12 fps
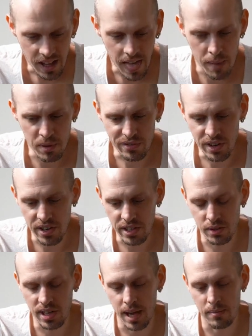I'm referring
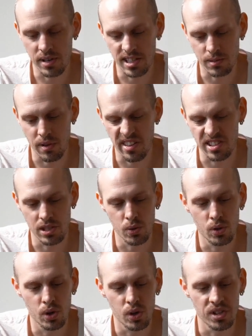to cameras with a
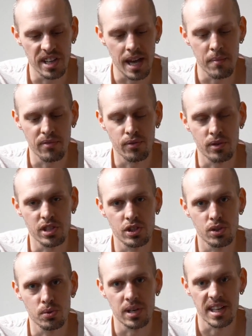so-called
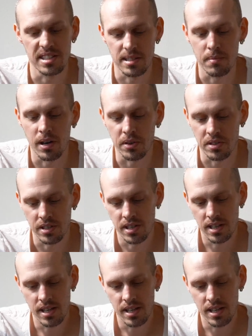M42 lens mount.